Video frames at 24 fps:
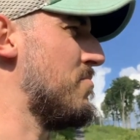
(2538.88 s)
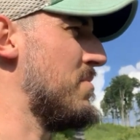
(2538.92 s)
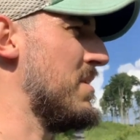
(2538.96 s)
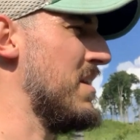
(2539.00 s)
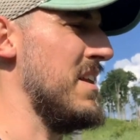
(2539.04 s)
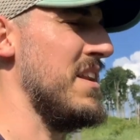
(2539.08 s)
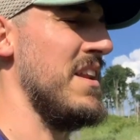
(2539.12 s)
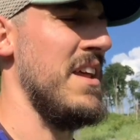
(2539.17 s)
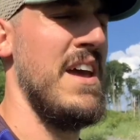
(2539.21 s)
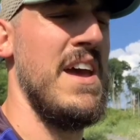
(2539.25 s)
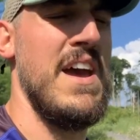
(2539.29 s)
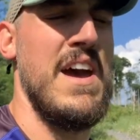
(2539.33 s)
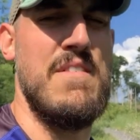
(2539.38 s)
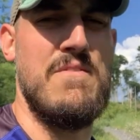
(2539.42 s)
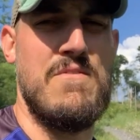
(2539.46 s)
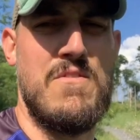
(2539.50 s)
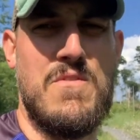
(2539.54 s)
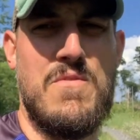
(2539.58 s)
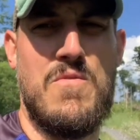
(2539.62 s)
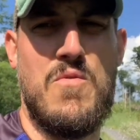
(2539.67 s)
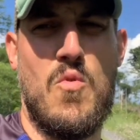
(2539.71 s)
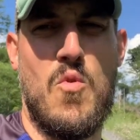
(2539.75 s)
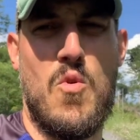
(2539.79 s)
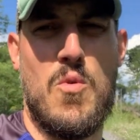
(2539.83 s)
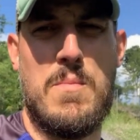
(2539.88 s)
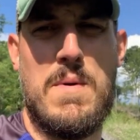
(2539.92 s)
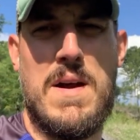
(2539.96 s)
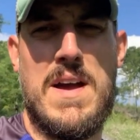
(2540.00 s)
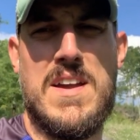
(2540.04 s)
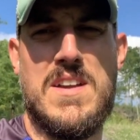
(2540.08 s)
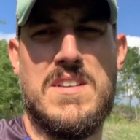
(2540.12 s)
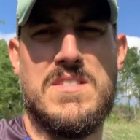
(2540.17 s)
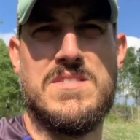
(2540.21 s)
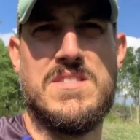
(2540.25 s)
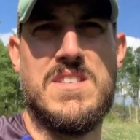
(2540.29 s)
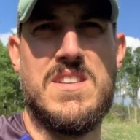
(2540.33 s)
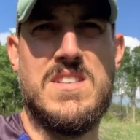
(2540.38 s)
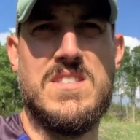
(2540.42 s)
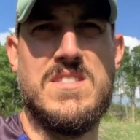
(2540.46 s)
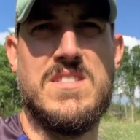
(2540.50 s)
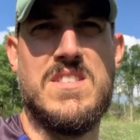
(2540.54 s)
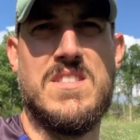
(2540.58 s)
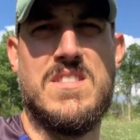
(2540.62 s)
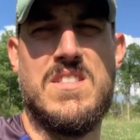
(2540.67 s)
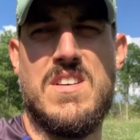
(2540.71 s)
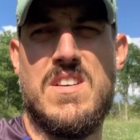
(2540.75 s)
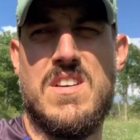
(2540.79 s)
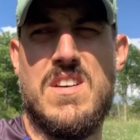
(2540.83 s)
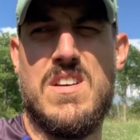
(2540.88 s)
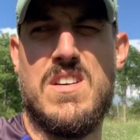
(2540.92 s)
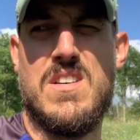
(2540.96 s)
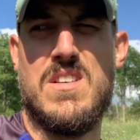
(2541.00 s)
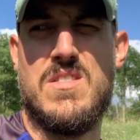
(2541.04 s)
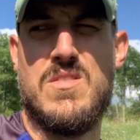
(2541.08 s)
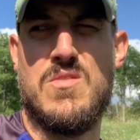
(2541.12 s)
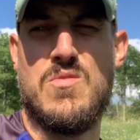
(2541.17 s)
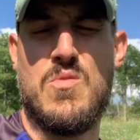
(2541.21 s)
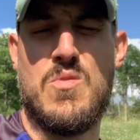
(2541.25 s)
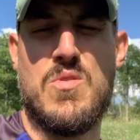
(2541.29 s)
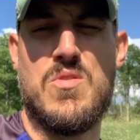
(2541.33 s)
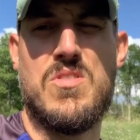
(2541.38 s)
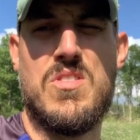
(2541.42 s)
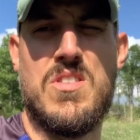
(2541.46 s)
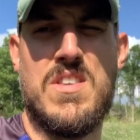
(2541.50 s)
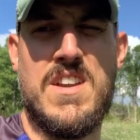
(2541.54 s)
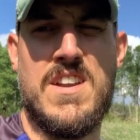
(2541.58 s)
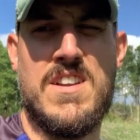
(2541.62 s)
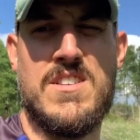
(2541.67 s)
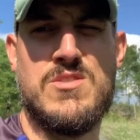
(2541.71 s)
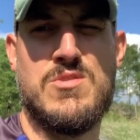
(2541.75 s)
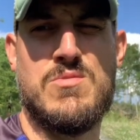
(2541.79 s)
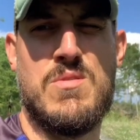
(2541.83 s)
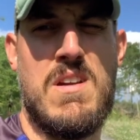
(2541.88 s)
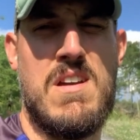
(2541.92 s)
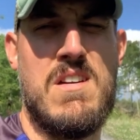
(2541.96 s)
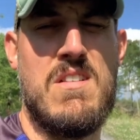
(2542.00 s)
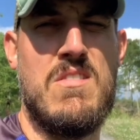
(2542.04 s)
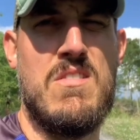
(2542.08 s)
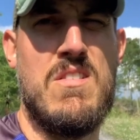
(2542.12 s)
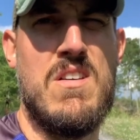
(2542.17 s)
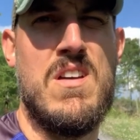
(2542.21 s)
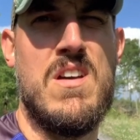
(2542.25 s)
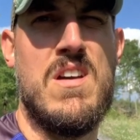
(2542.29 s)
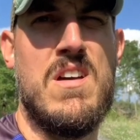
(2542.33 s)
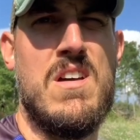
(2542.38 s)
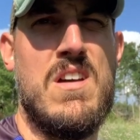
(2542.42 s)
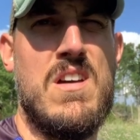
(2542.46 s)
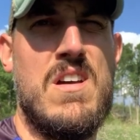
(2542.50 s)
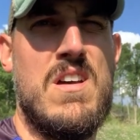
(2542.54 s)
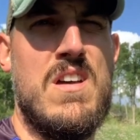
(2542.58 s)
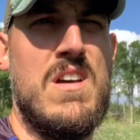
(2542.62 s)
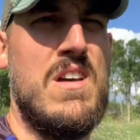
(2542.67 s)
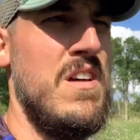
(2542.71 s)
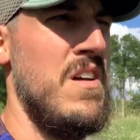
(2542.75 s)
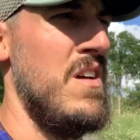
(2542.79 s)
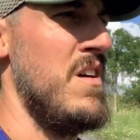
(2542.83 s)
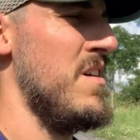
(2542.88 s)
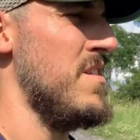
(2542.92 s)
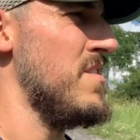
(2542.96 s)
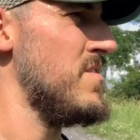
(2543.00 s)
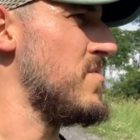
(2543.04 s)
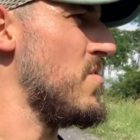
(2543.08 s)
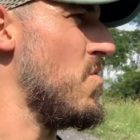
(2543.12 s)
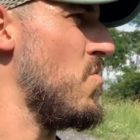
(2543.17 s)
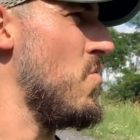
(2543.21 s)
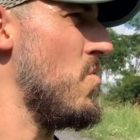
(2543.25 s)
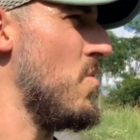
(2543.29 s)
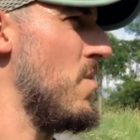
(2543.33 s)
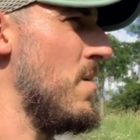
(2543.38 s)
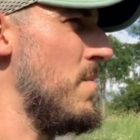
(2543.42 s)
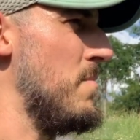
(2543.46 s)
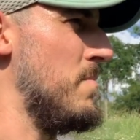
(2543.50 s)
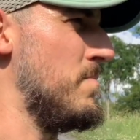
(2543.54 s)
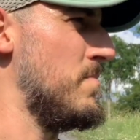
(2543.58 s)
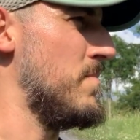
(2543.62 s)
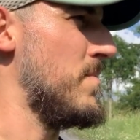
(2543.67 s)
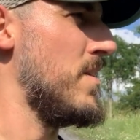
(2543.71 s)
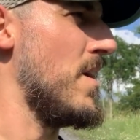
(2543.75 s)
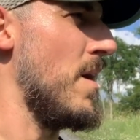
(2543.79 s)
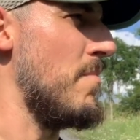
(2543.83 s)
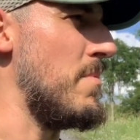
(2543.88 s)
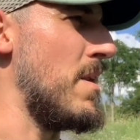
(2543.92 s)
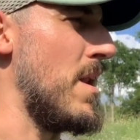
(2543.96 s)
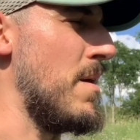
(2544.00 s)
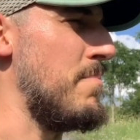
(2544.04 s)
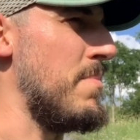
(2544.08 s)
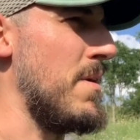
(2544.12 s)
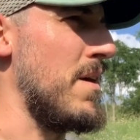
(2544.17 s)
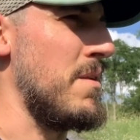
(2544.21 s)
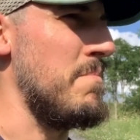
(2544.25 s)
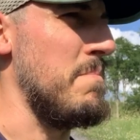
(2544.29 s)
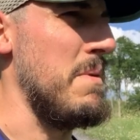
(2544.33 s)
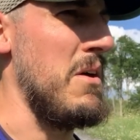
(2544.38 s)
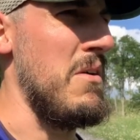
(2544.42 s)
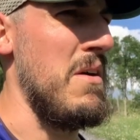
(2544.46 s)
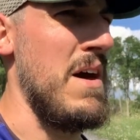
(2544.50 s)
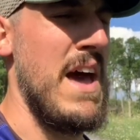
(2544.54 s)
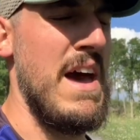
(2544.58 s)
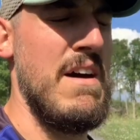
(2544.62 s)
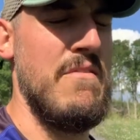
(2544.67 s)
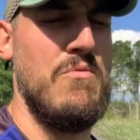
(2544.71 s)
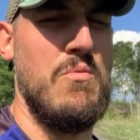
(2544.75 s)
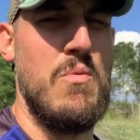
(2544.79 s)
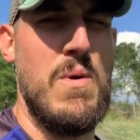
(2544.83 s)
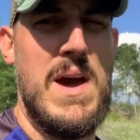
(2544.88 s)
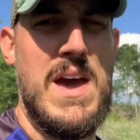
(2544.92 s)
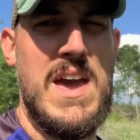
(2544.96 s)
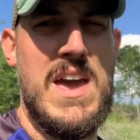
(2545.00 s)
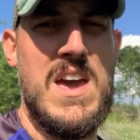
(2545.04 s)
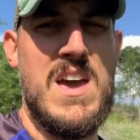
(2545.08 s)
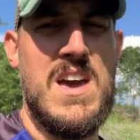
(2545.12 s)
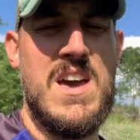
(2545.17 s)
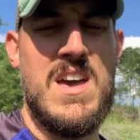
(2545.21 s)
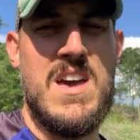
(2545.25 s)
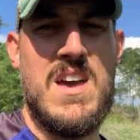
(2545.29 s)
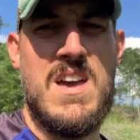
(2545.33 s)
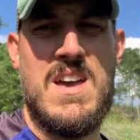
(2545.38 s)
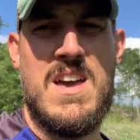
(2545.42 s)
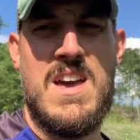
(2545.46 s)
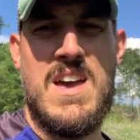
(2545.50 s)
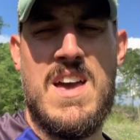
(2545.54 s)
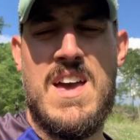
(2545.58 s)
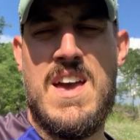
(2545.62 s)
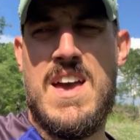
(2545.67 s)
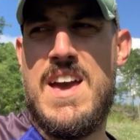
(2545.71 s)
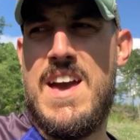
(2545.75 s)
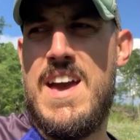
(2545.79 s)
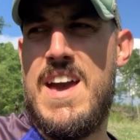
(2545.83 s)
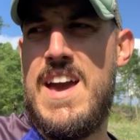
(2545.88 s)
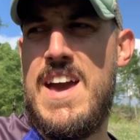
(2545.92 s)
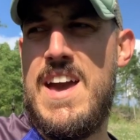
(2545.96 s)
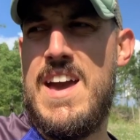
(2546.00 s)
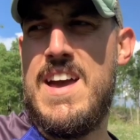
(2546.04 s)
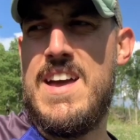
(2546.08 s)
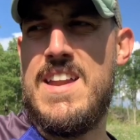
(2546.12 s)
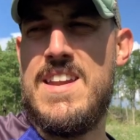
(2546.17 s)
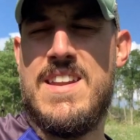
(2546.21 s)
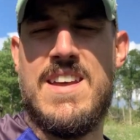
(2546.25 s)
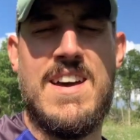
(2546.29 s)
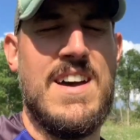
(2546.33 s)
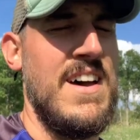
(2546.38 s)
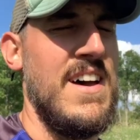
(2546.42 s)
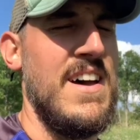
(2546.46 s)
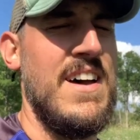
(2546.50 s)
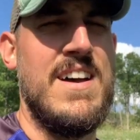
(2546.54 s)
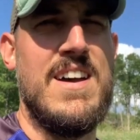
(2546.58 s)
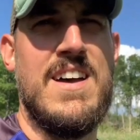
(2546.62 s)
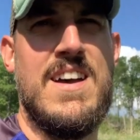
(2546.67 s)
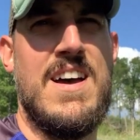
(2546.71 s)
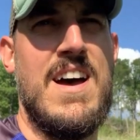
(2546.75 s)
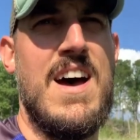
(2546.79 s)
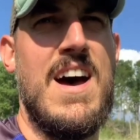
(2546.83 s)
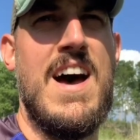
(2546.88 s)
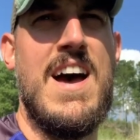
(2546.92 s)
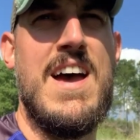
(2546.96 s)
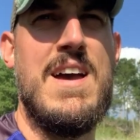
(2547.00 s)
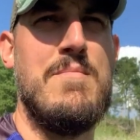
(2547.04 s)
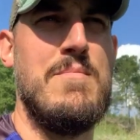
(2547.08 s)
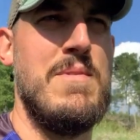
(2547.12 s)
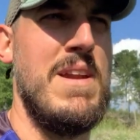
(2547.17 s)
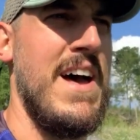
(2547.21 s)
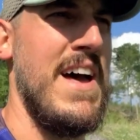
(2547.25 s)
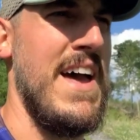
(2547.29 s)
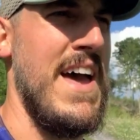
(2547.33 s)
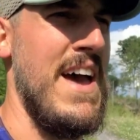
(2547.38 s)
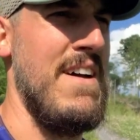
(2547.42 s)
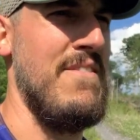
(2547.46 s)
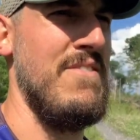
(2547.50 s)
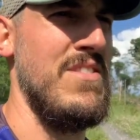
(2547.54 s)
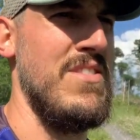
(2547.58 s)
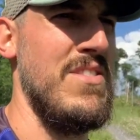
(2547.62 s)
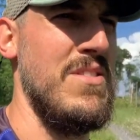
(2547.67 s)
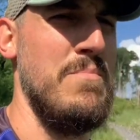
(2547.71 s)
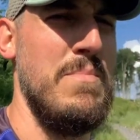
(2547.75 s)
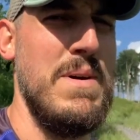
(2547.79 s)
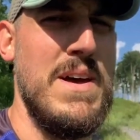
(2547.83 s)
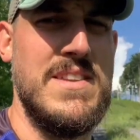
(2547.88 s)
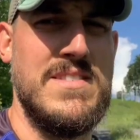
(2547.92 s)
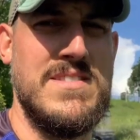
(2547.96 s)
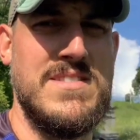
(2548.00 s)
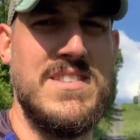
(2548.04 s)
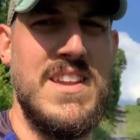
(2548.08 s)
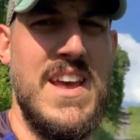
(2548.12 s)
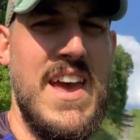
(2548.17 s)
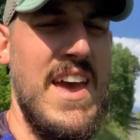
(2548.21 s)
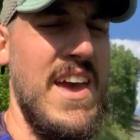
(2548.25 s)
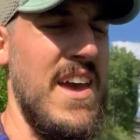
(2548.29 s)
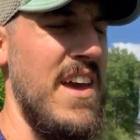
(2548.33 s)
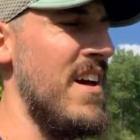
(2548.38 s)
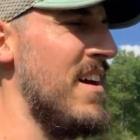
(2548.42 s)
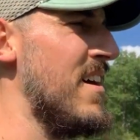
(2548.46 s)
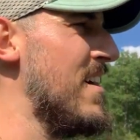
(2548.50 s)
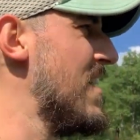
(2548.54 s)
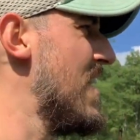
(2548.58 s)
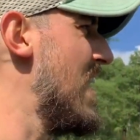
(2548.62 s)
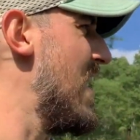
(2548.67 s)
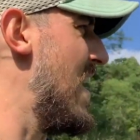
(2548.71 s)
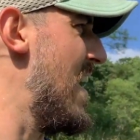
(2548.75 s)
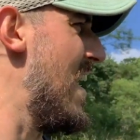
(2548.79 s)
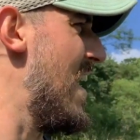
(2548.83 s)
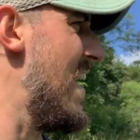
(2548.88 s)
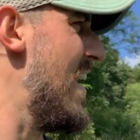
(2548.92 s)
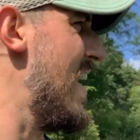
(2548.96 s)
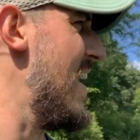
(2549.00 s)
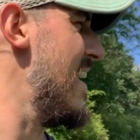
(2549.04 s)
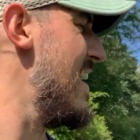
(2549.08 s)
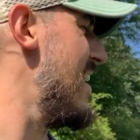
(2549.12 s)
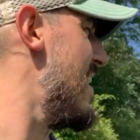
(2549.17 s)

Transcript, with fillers: three and a half or four miles into the North Link Trail. So I'm coming up on about halfway. And uh, I am not having the best day. I